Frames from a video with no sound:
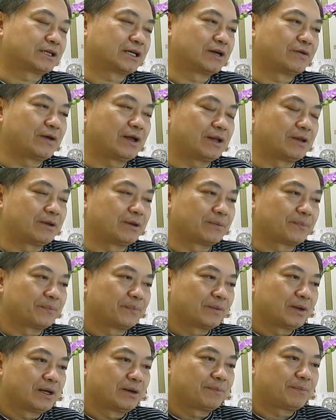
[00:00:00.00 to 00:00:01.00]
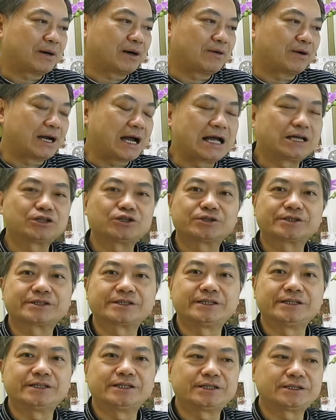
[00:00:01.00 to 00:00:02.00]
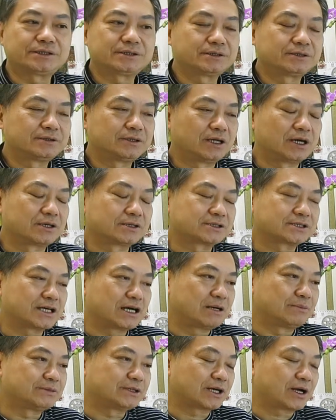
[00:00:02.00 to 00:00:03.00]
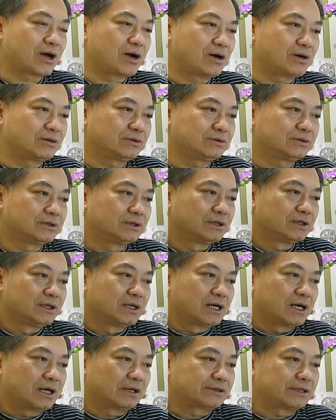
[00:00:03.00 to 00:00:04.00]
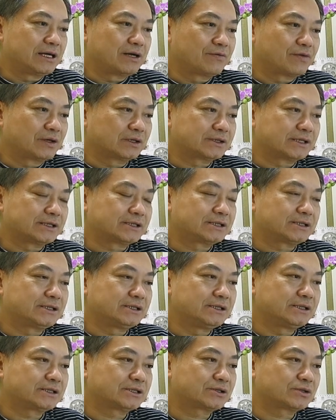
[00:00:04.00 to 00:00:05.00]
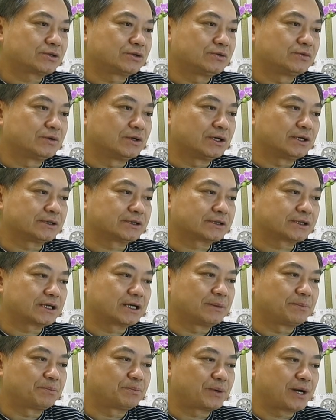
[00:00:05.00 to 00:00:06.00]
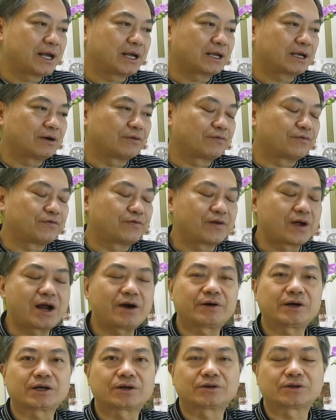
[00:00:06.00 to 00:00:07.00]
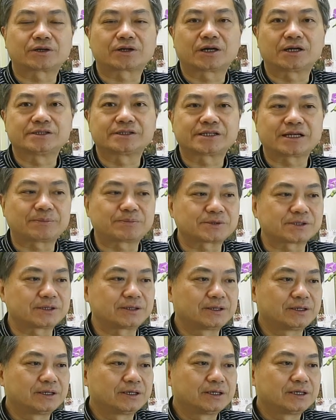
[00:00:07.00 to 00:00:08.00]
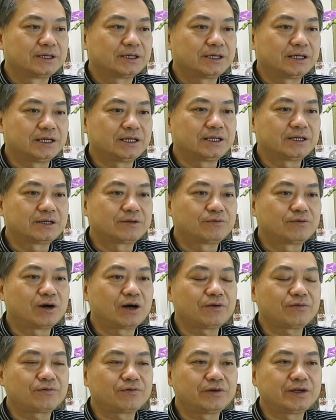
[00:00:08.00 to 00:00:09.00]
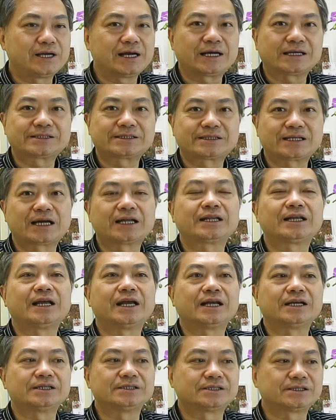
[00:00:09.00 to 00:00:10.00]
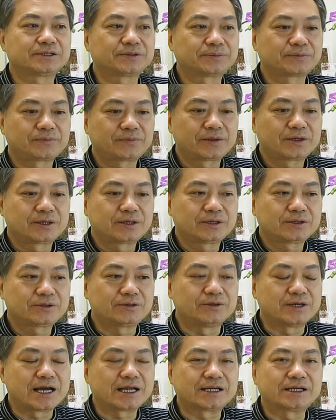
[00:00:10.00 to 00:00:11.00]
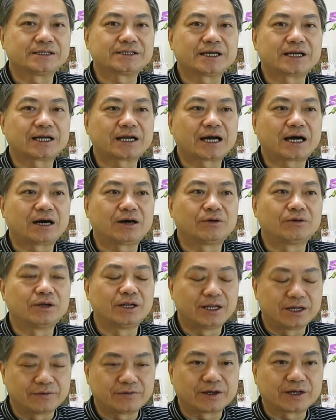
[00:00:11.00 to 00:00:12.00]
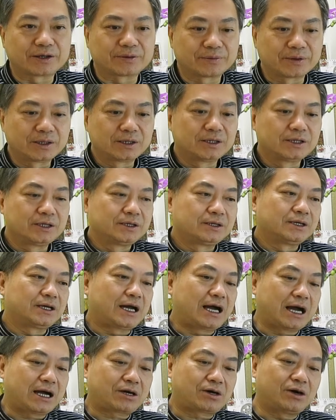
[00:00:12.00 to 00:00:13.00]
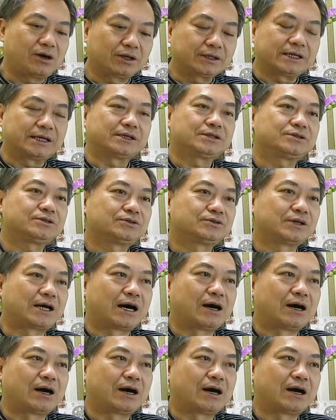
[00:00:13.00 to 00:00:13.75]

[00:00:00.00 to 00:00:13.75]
given by our ancestors long times ago. However, these 2 words can bring a very good concepts in what we are studying to anything our living. According to